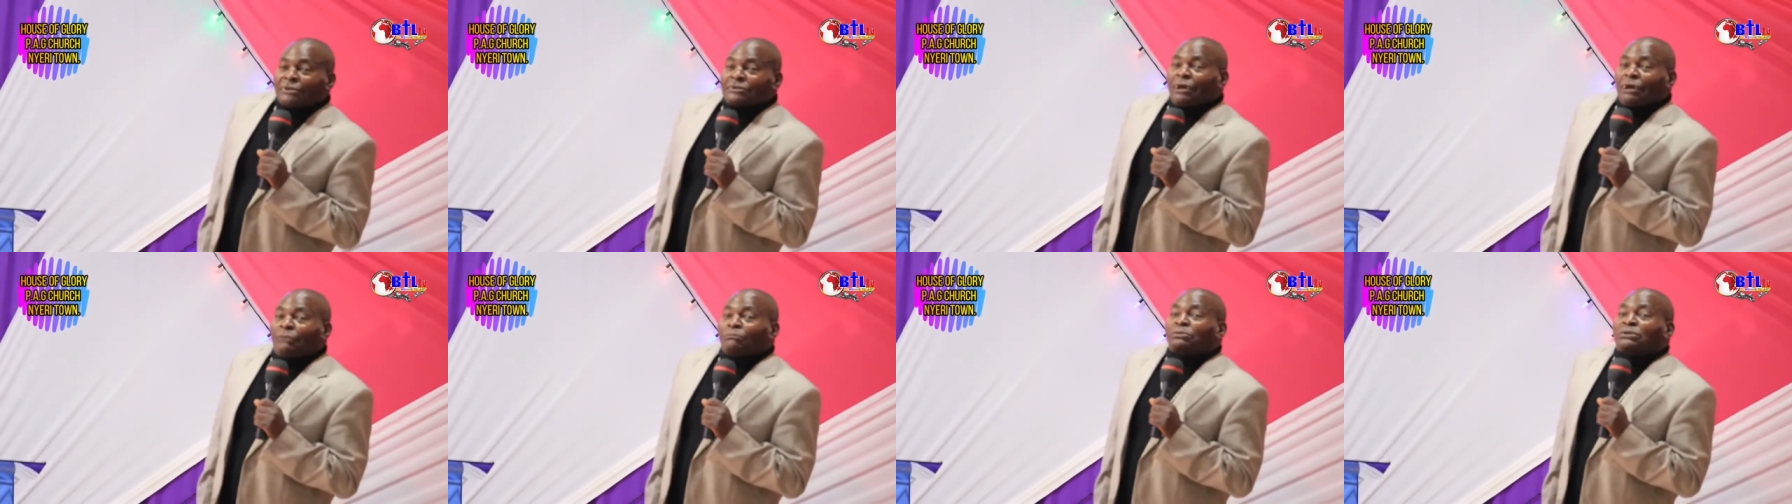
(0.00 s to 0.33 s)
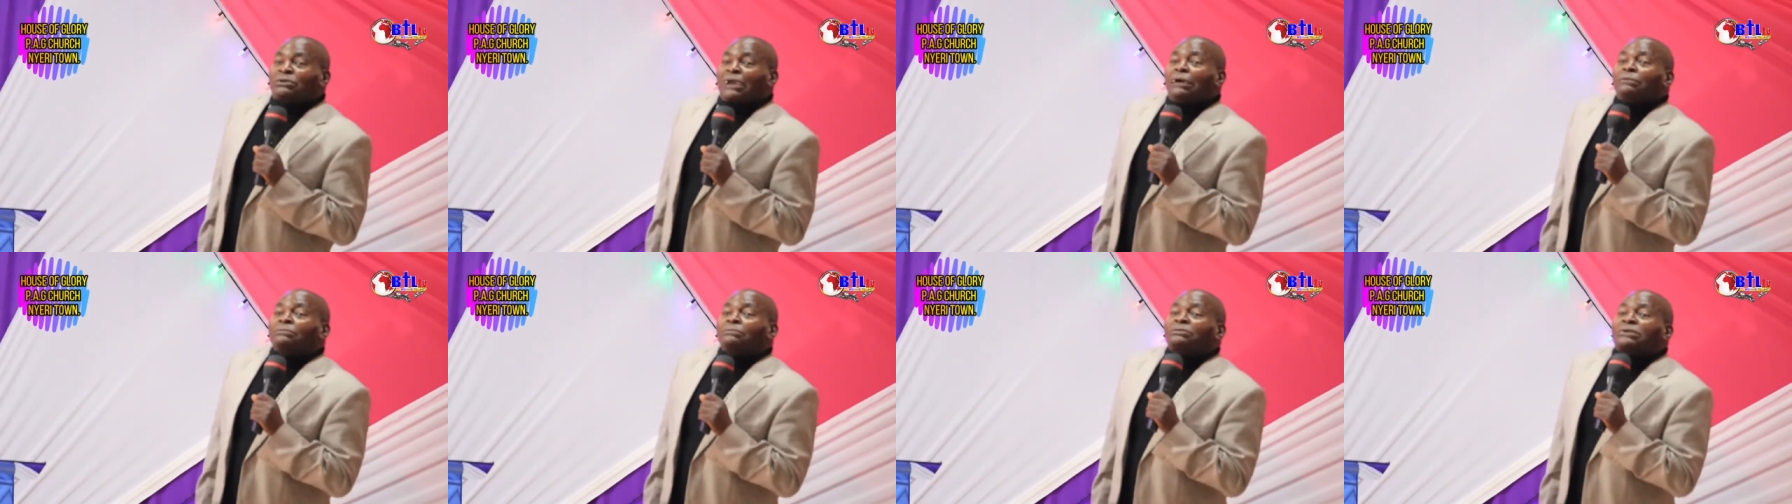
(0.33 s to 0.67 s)

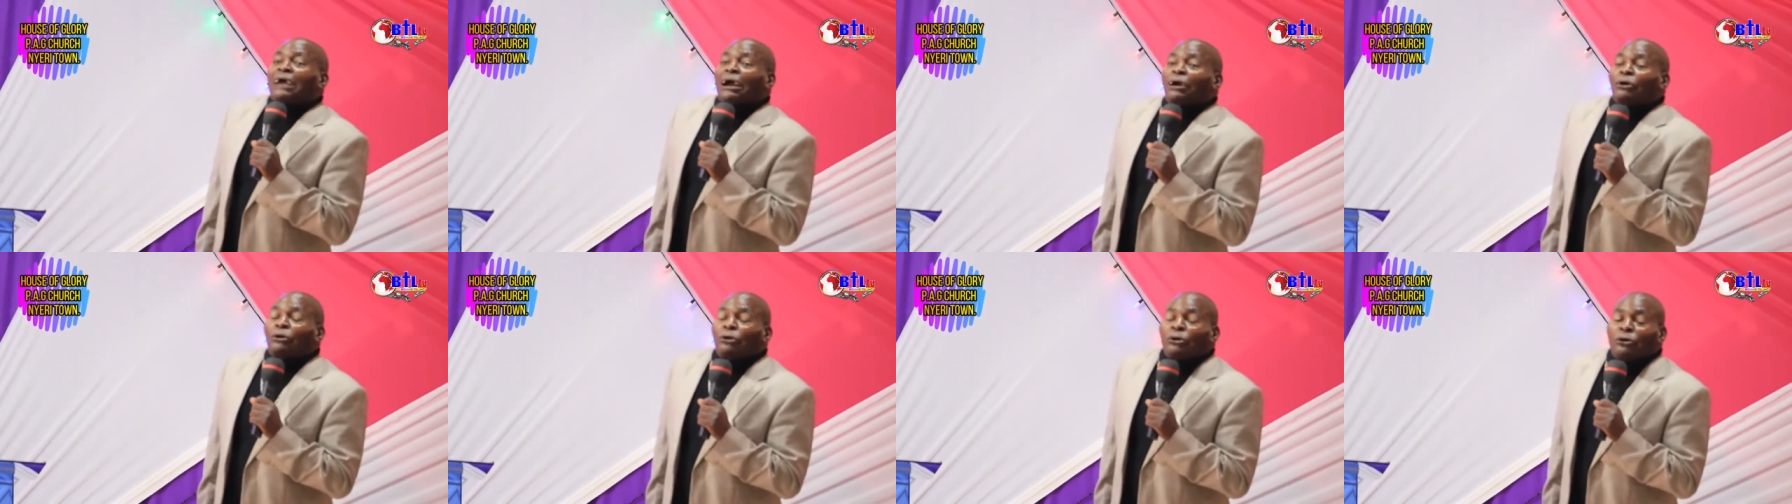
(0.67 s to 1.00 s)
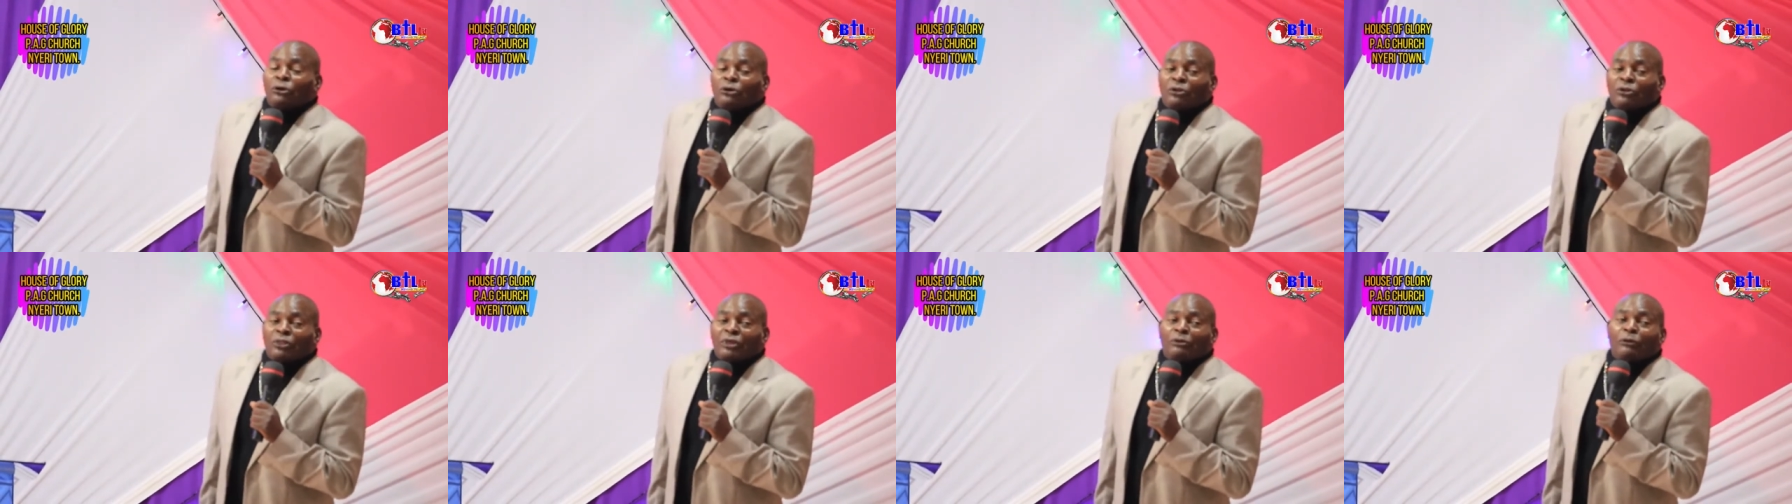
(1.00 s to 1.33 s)
sometimes
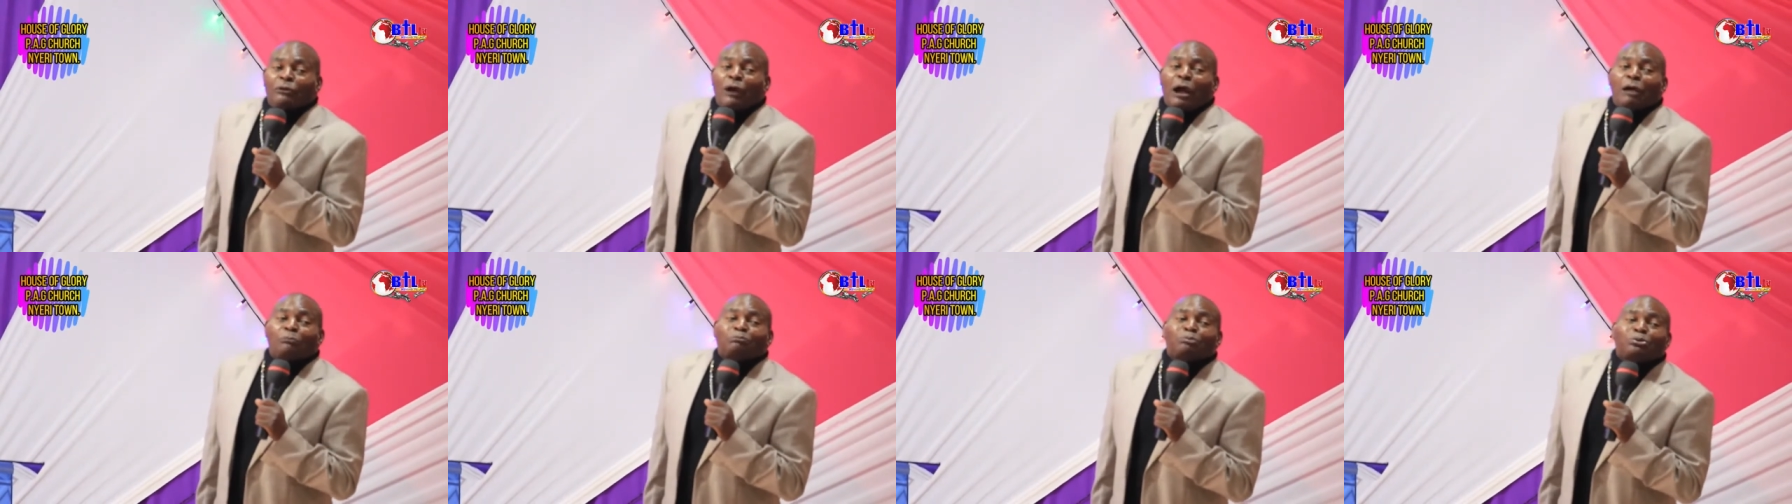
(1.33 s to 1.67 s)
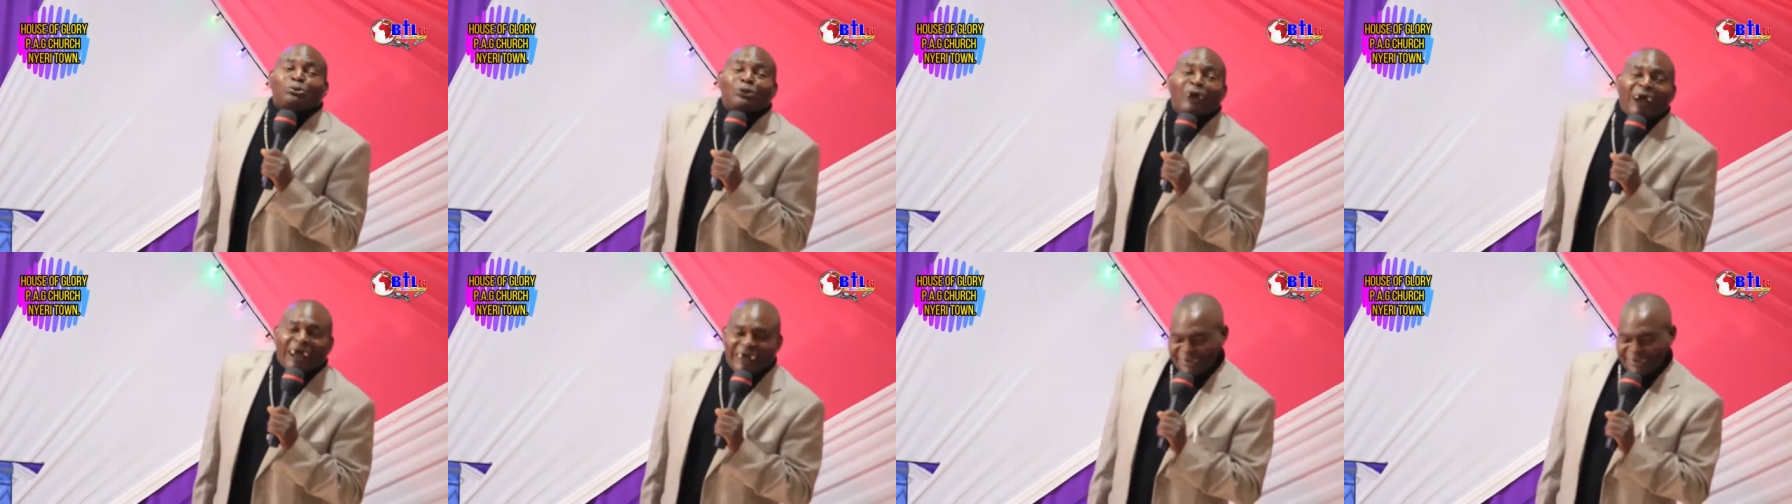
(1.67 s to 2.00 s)
ago, they were
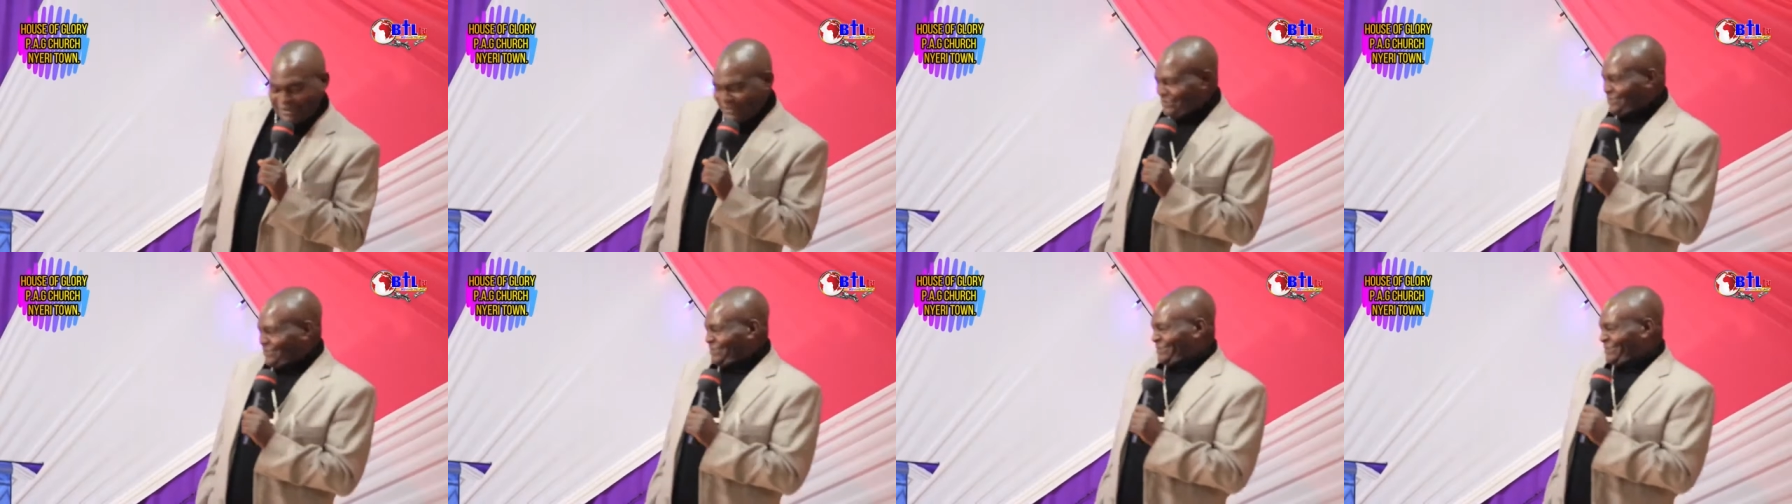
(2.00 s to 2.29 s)
poor.